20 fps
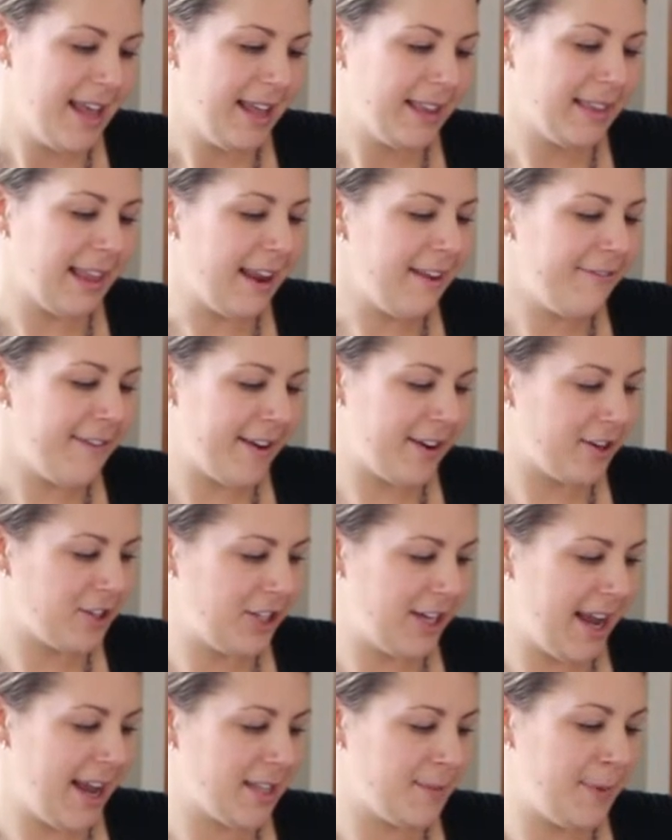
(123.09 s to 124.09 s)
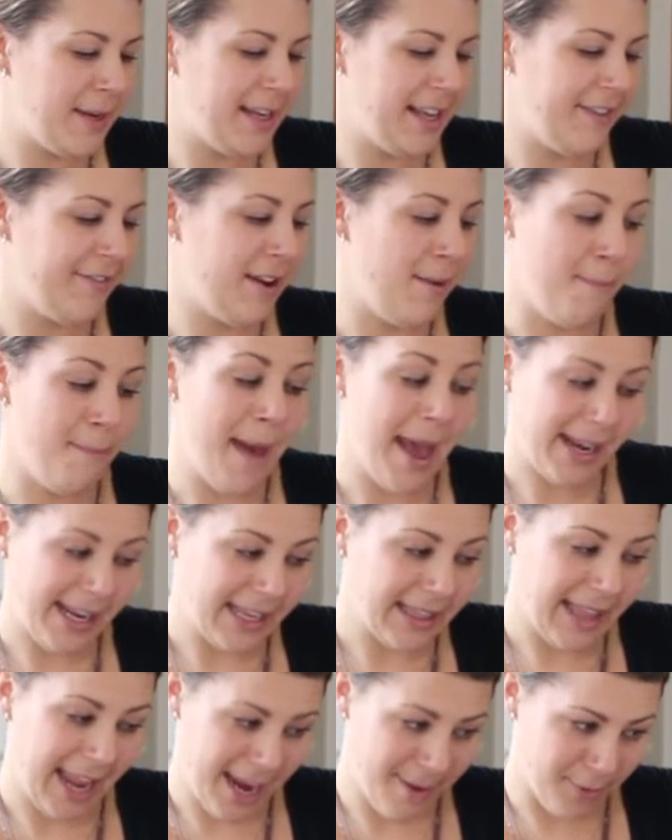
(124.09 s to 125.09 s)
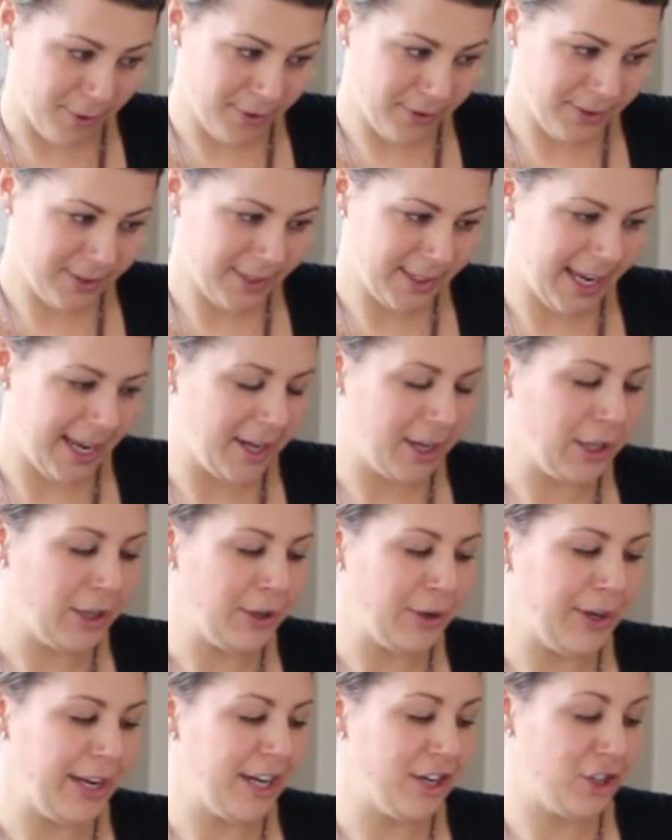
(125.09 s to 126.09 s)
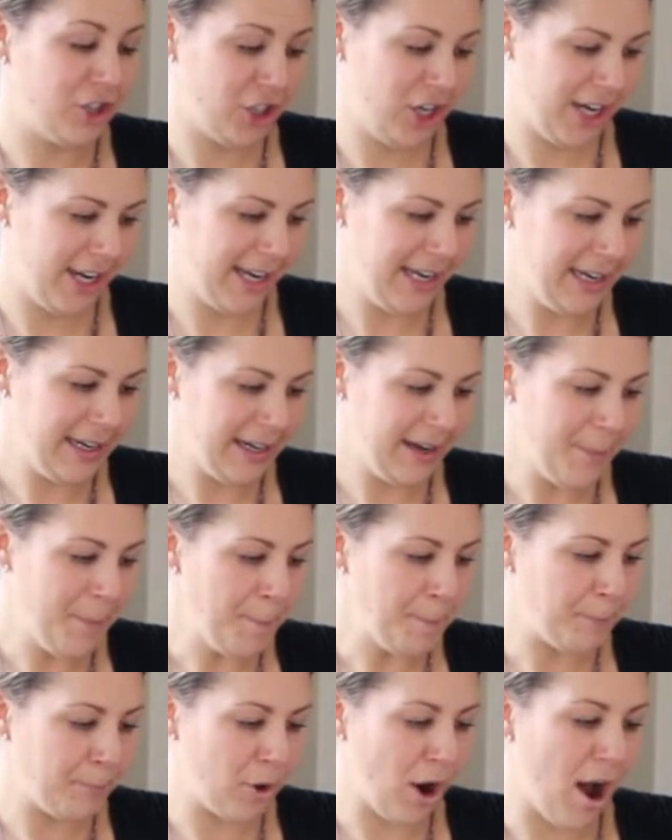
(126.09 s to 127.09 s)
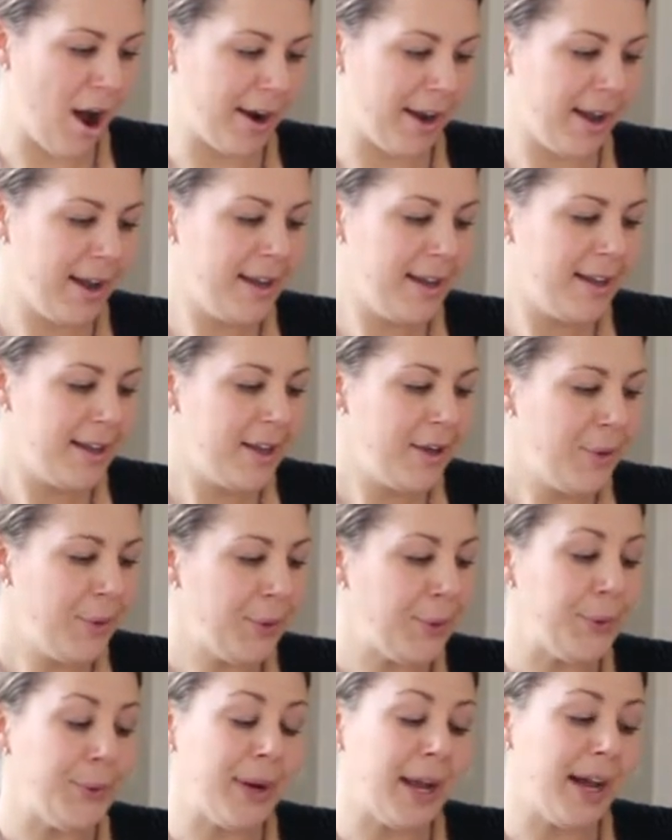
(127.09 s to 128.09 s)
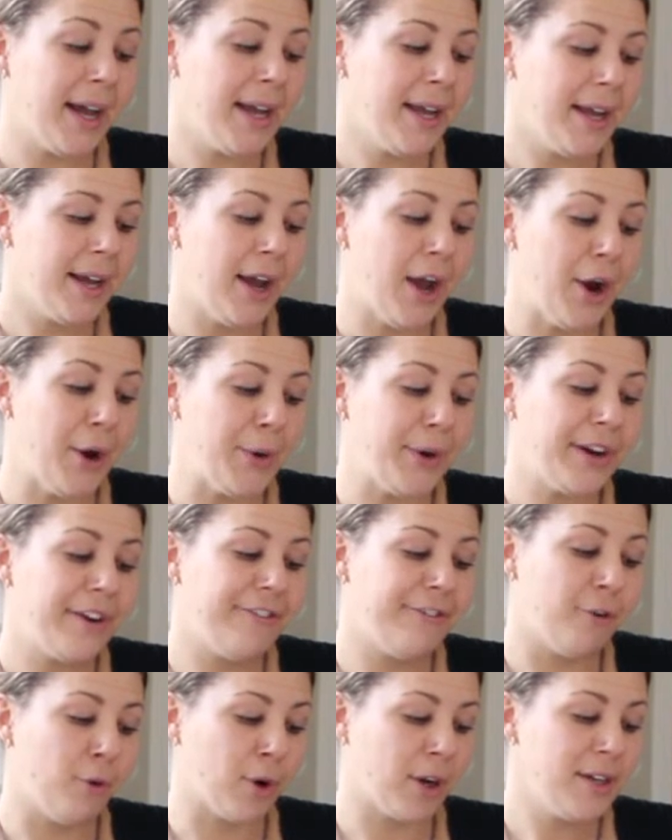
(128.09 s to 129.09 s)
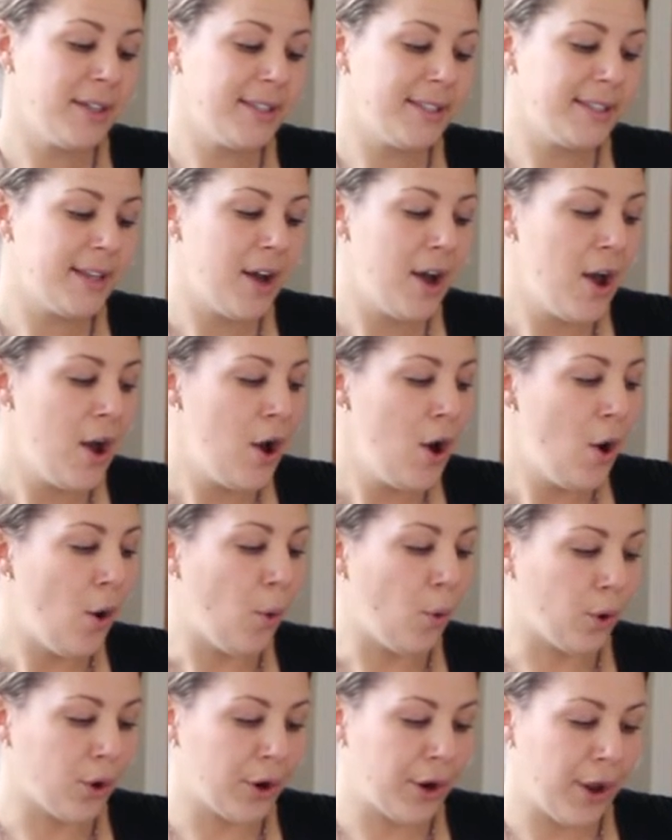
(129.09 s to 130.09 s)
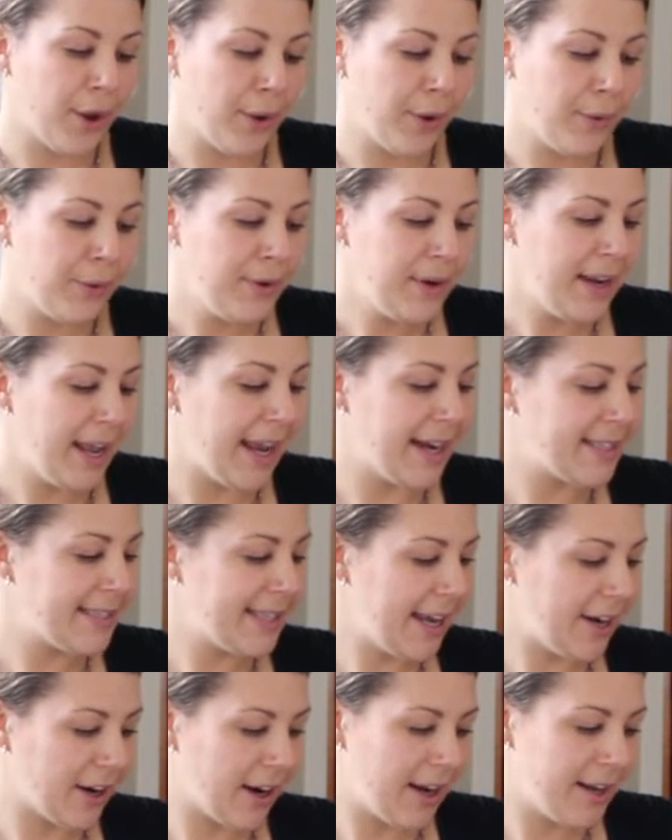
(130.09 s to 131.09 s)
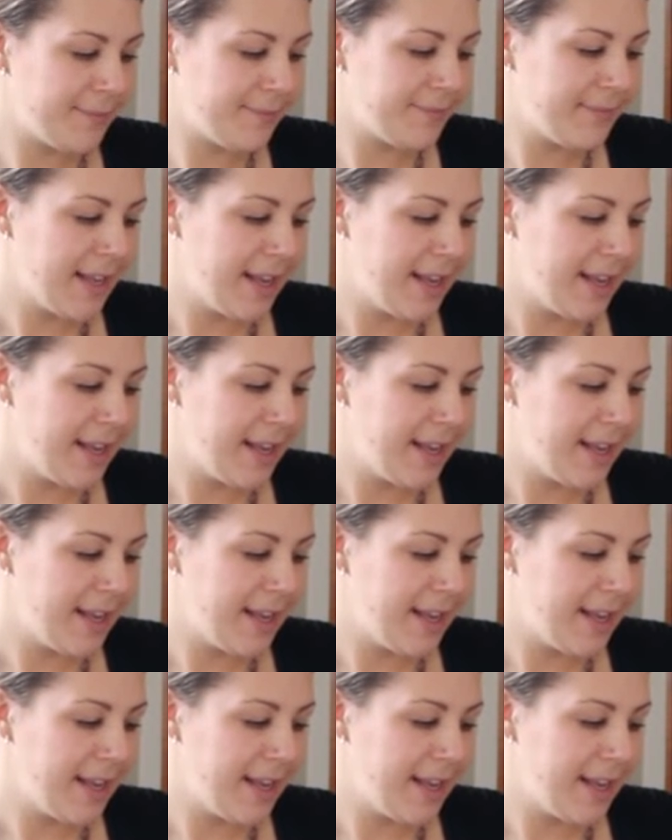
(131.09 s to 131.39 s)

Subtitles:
Life energy has been given many labels, including chi, prana, huna, odic force, orgone, etc.